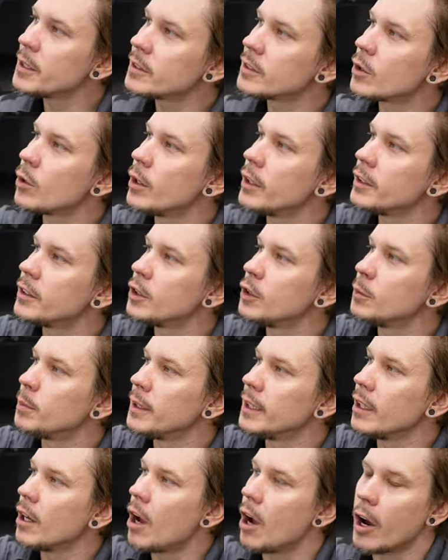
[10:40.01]
is going to
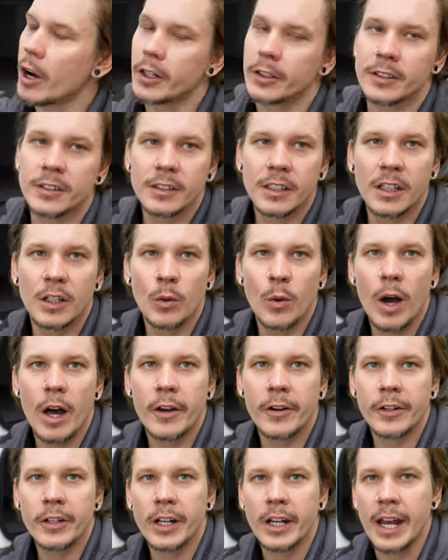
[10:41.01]
be our city
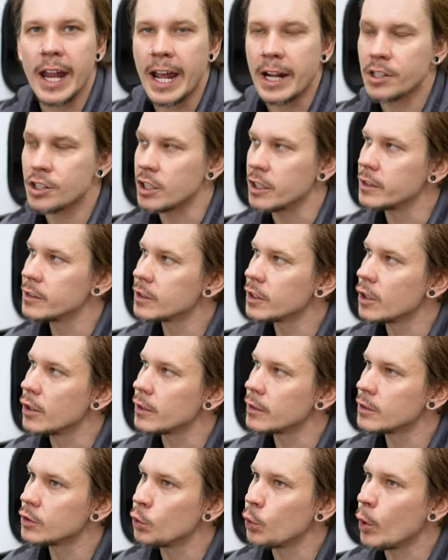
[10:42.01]
water connection. So
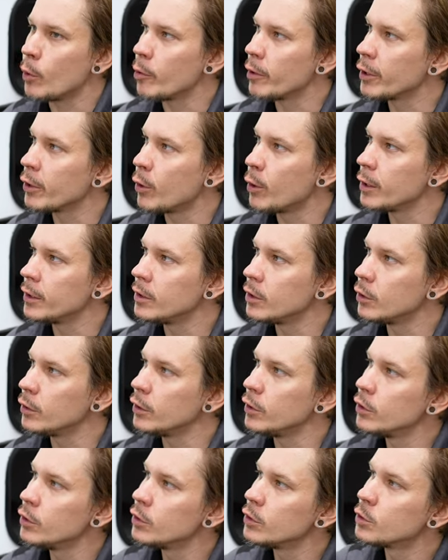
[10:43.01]
this is what we're going to
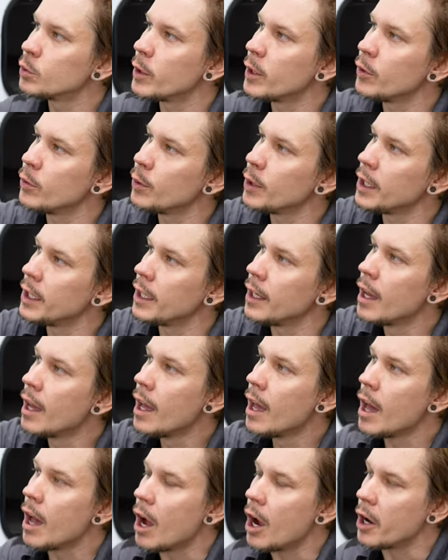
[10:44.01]
use when we
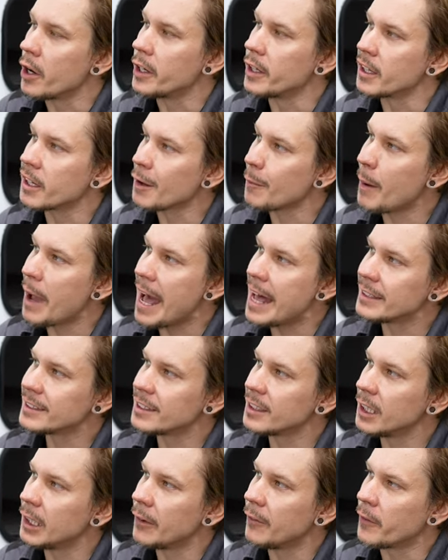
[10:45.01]
are in the
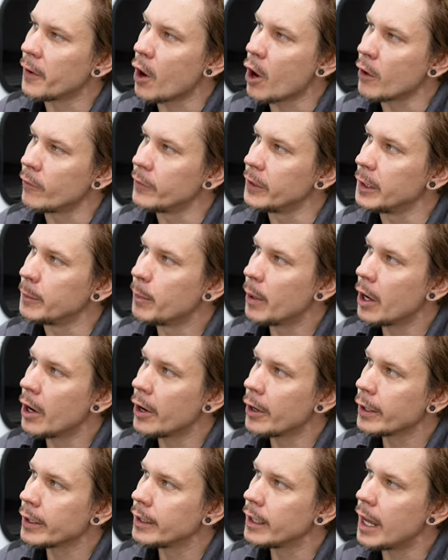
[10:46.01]
capacity of an RV
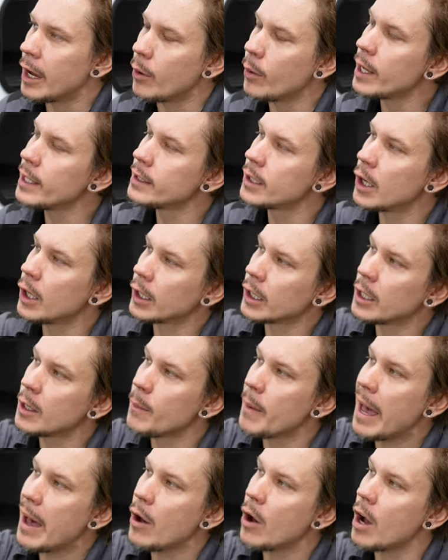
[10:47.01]
park. Now when talking
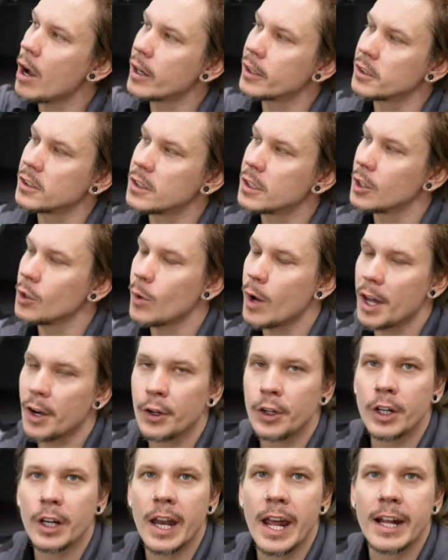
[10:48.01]
about our city
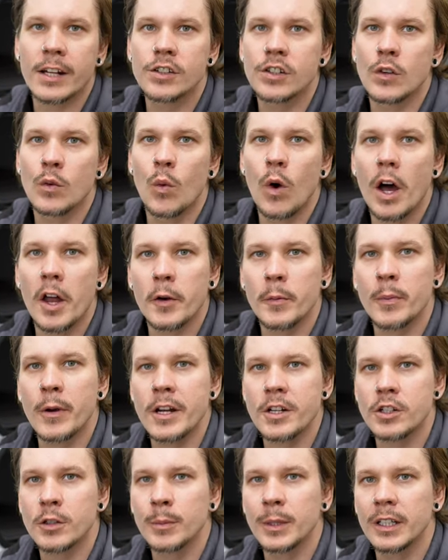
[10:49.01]
water connection, water
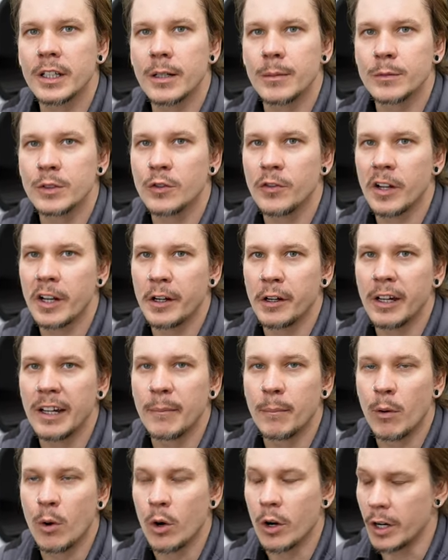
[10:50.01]
pressure becomes very
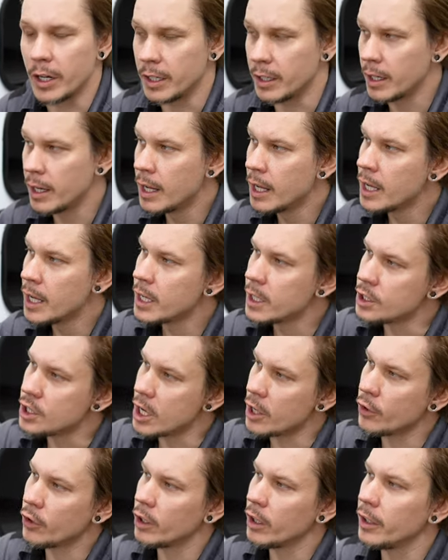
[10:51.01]
important.
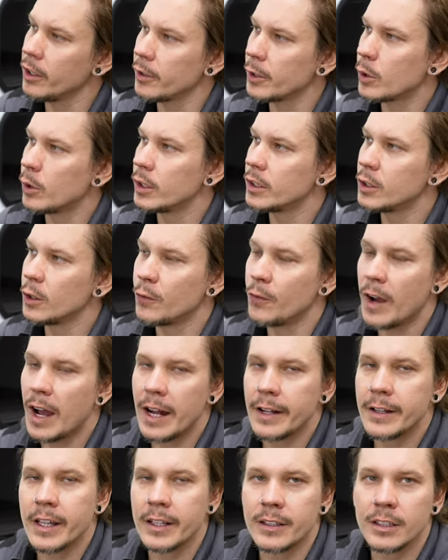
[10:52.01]
Generally, you're going to
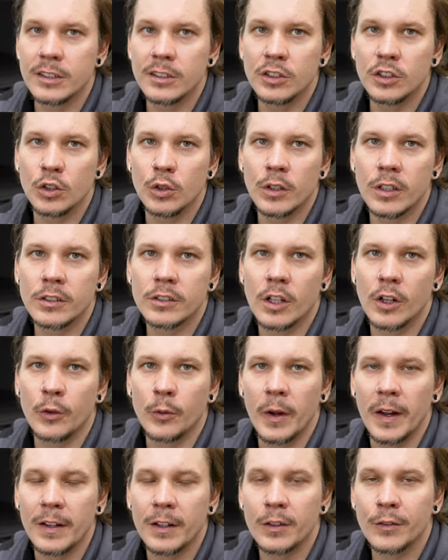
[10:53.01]
find that these units are
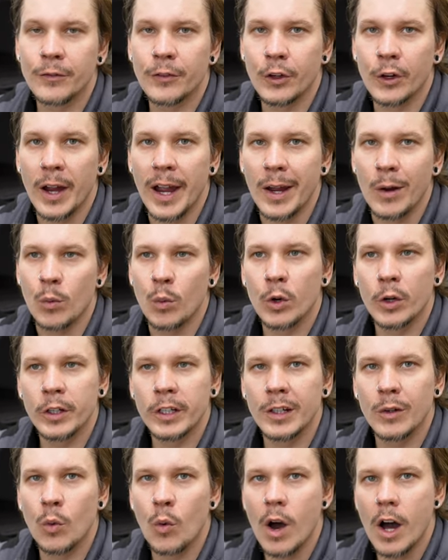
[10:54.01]
rated for a
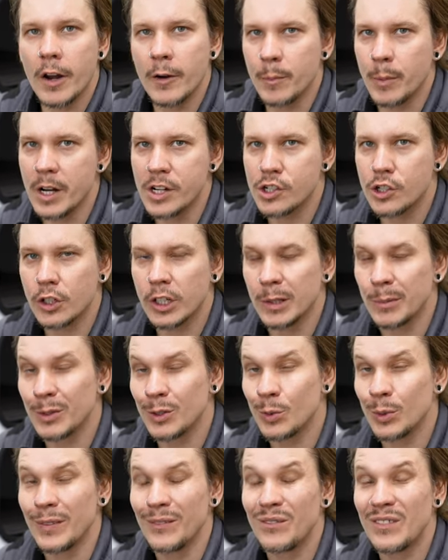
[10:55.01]
working water pressure in
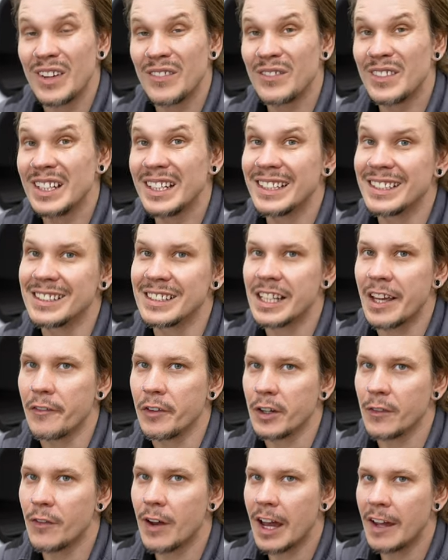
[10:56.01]
between 50 and
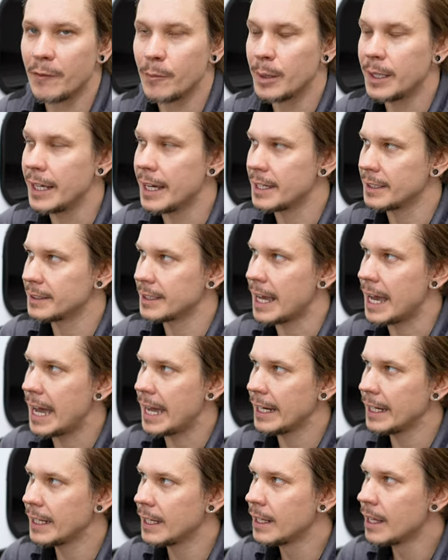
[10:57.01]
75
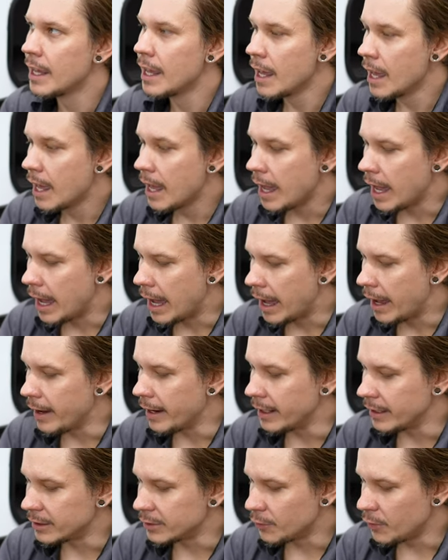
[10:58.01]
PSI. Uh,
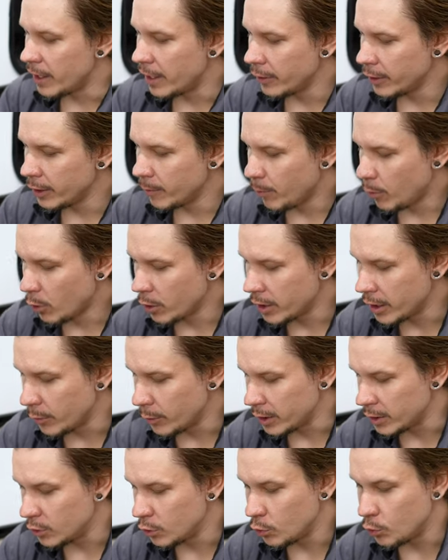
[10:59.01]
it's very important that
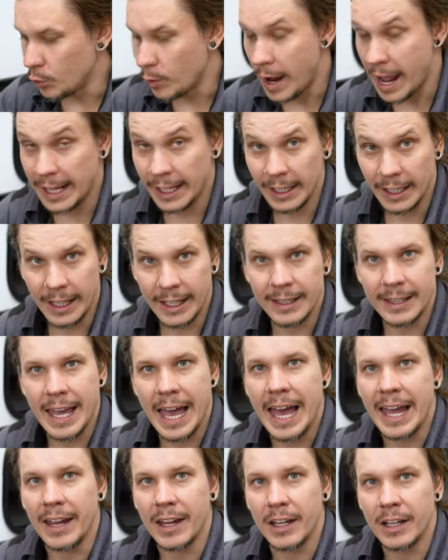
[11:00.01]
we do regulate
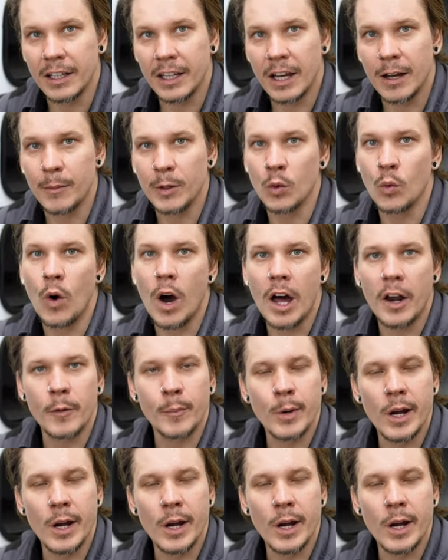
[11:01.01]
that incoming water